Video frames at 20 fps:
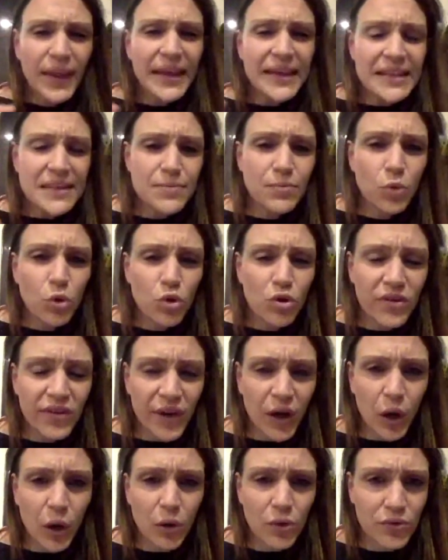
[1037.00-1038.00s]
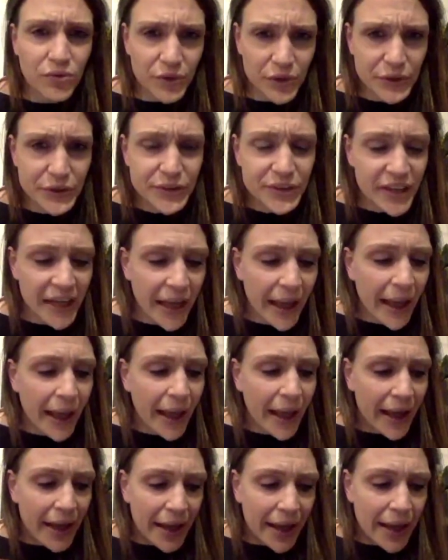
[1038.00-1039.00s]
it's more of a whole food.
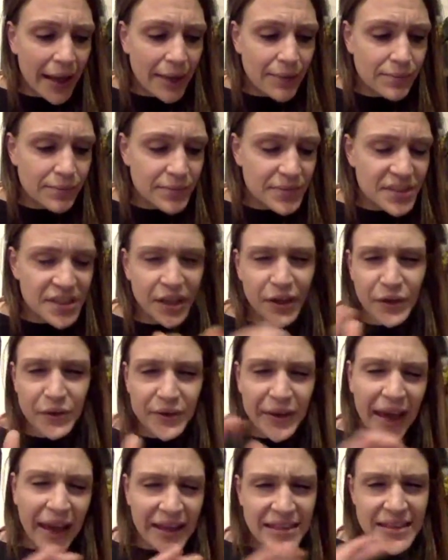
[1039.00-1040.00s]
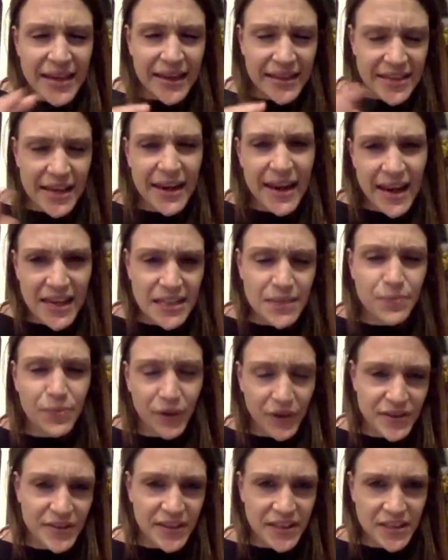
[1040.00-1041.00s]
So yeah, it's a less
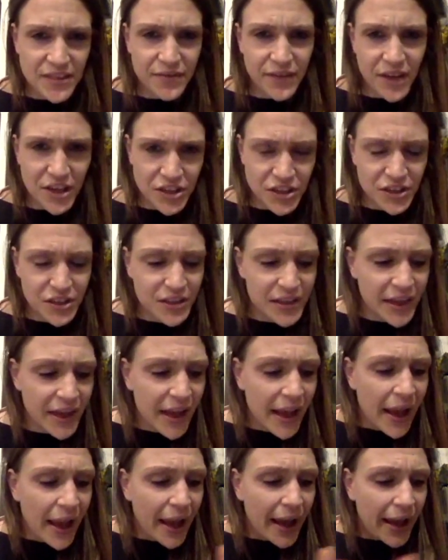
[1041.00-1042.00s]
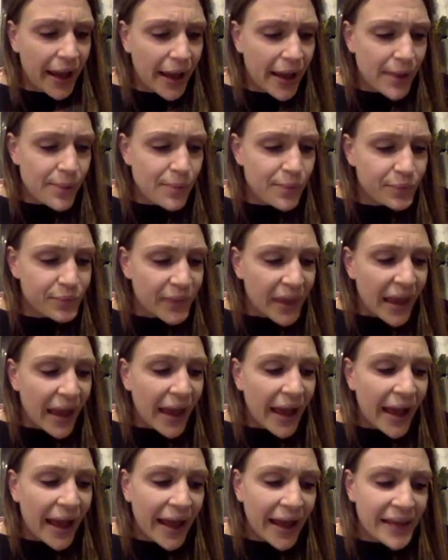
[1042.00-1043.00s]
processed version.
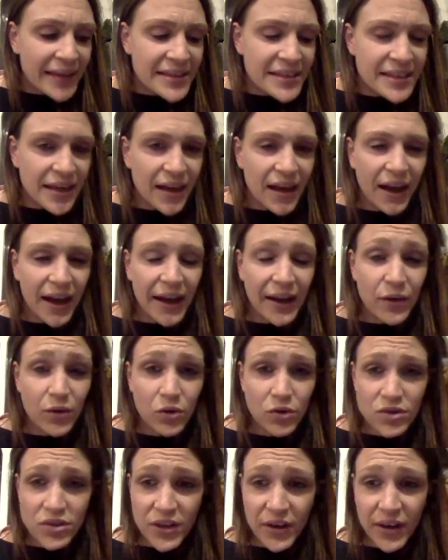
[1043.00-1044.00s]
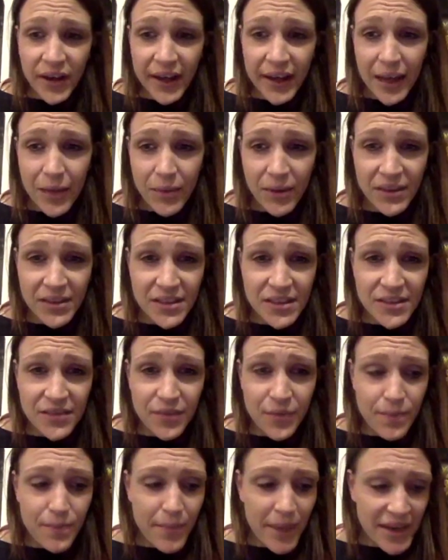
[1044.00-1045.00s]
And I also like it because it's
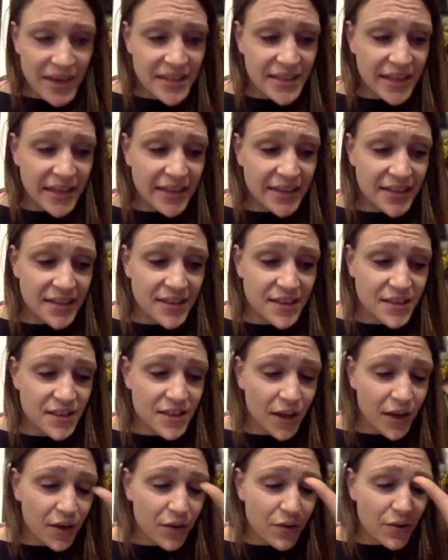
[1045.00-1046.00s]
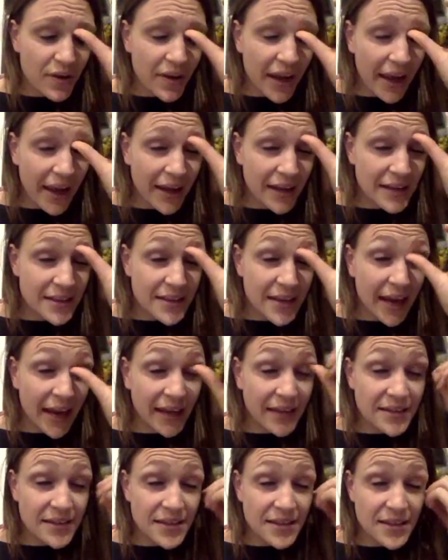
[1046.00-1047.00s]
fermented, so it
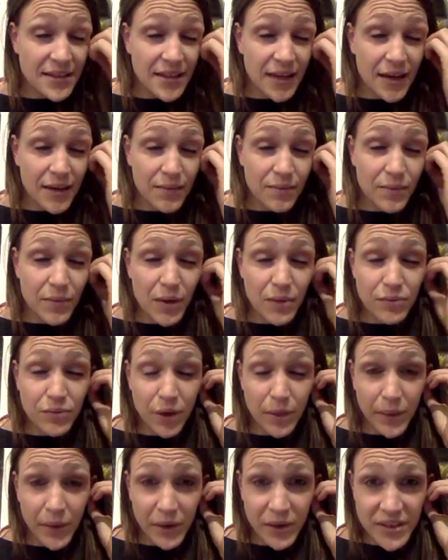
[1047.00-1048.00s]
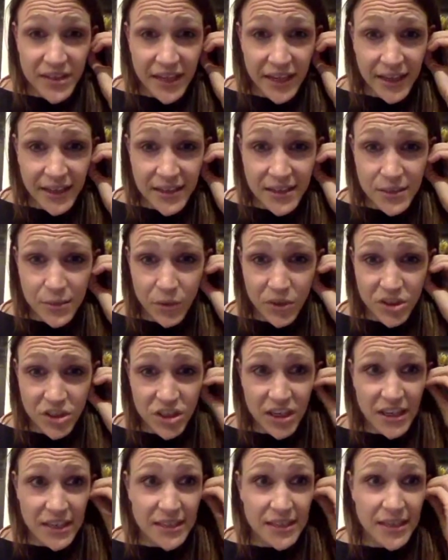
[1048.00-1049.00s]
contains some probiotics, which
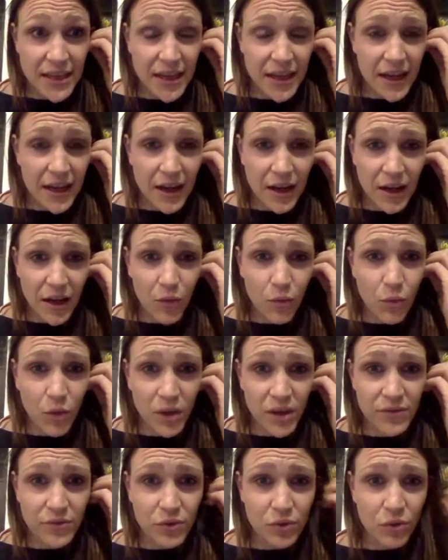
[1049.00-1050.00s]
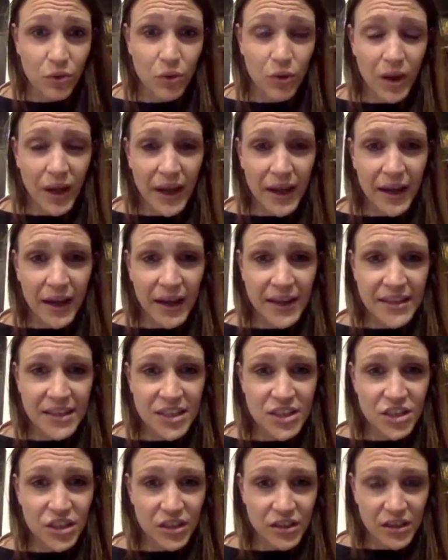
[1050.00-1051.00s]
is a wonderful
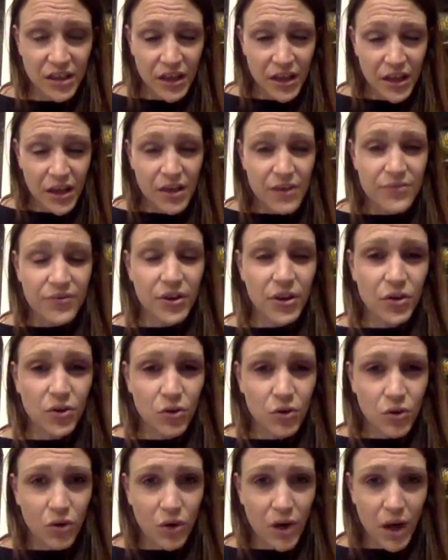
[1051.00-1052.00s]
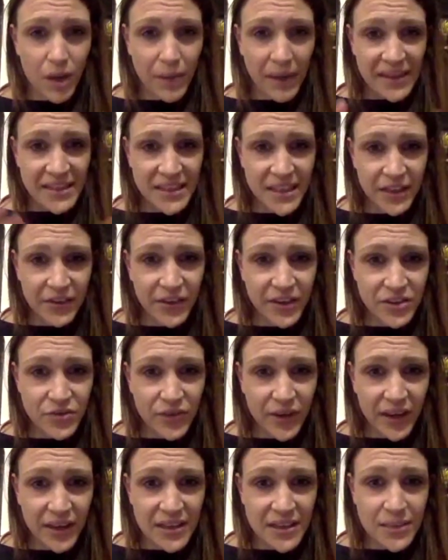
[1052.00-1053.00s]
addition for your gut bacteria. It's
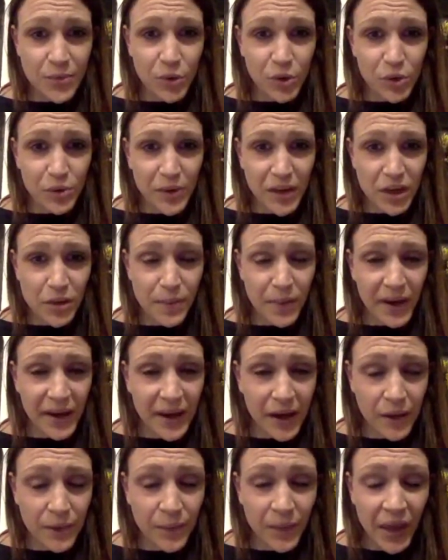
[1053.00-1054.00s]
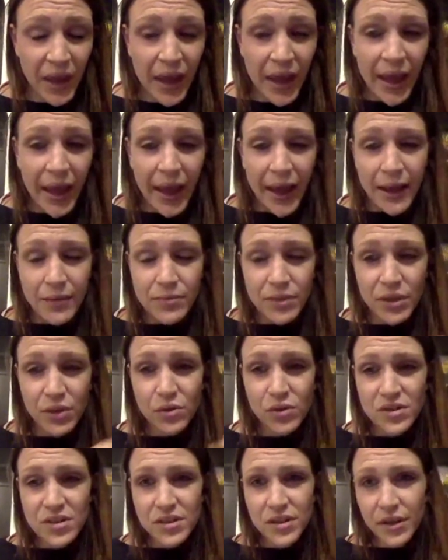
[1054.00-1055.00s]
really going to support your microbiome. But
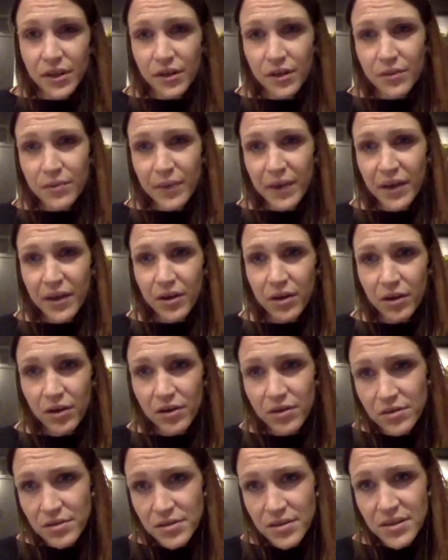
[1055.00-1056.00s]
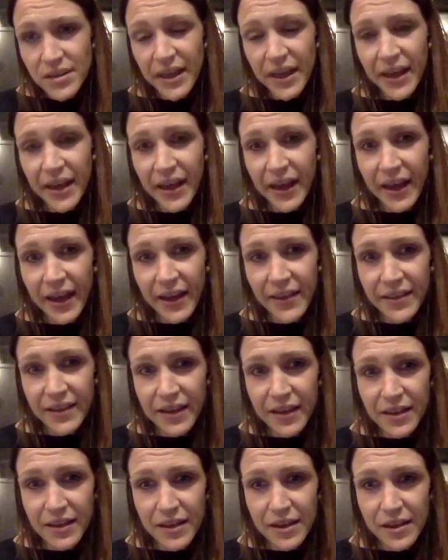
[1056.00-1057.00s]
also because
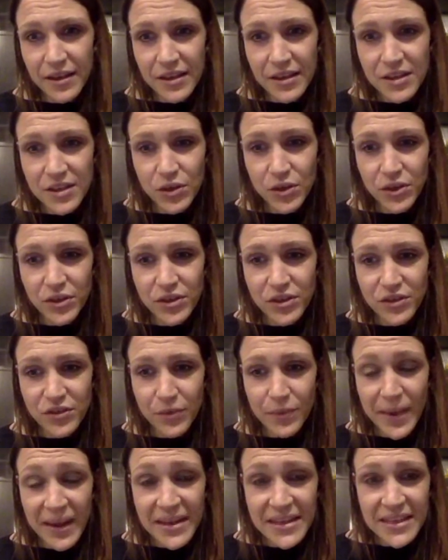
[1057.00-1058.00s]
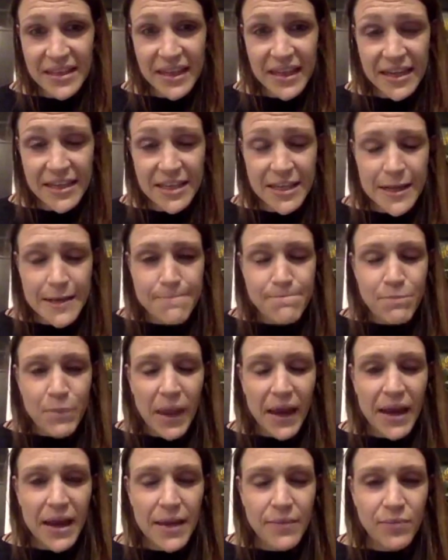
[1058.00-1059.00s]
the soy is fermented,
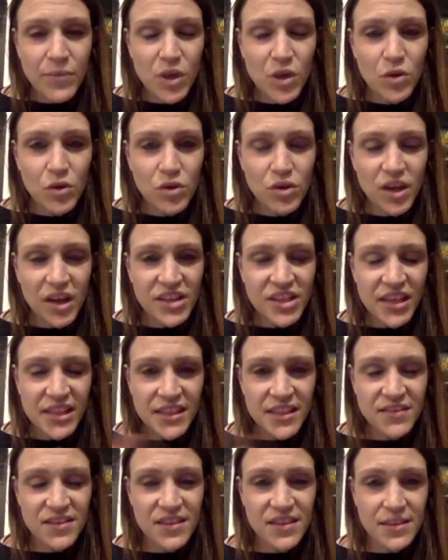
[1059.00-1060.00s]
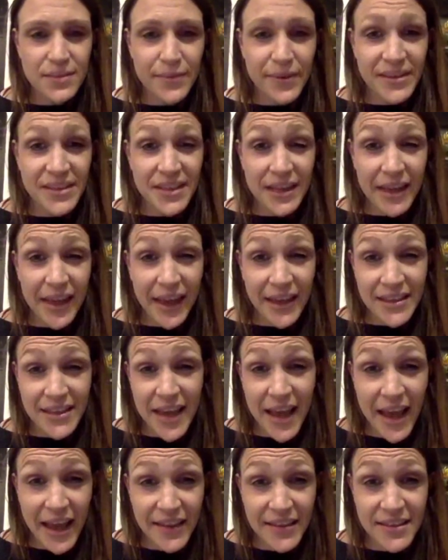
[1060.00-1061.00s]
your digestive system basically gets a
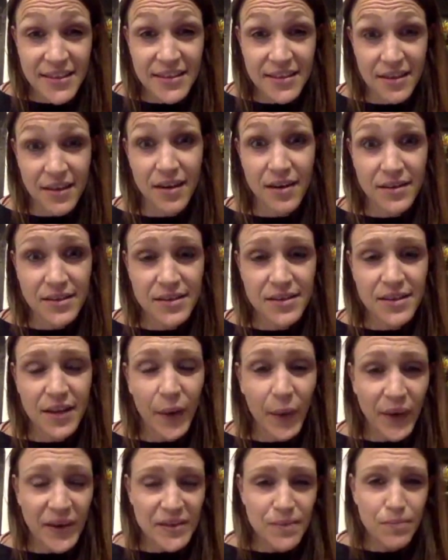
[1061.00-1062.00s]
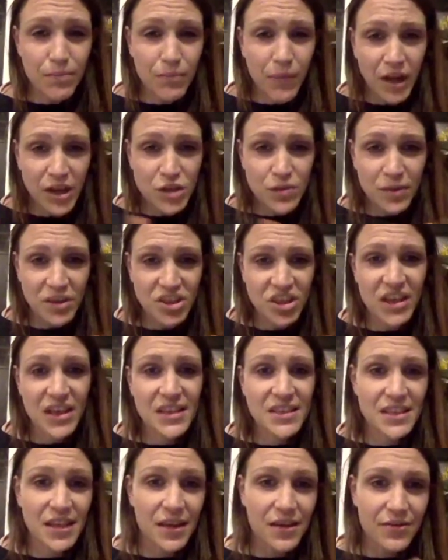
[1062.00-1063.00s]
head start. So it's much, much
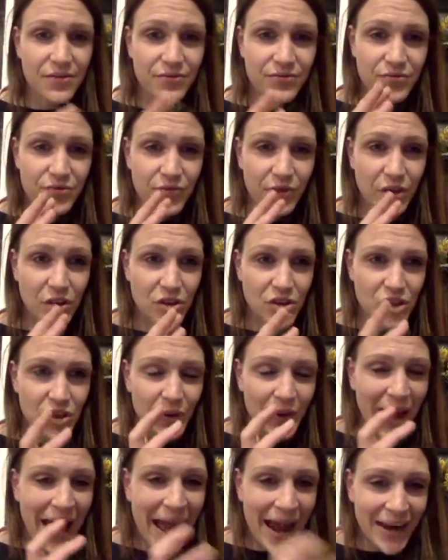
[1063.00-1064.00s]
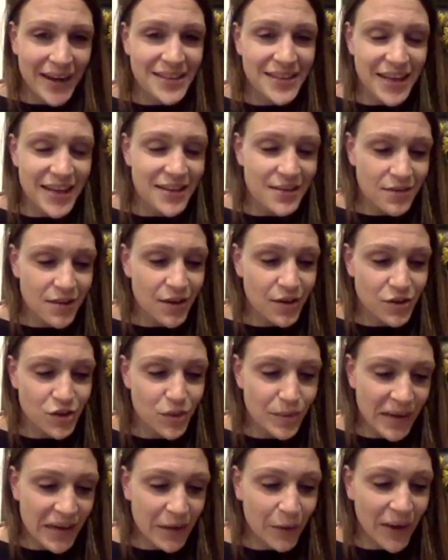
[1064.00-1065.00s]
easier for you to access those
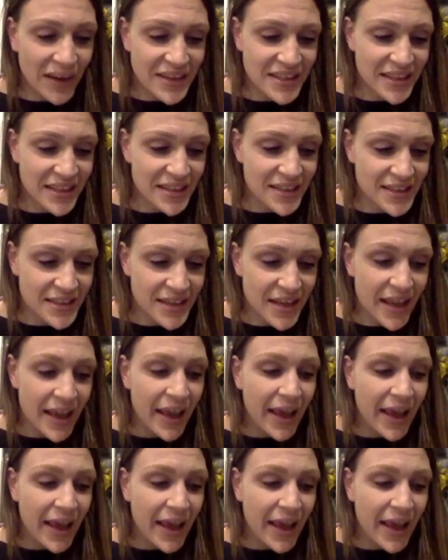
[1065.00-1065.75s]
amino acids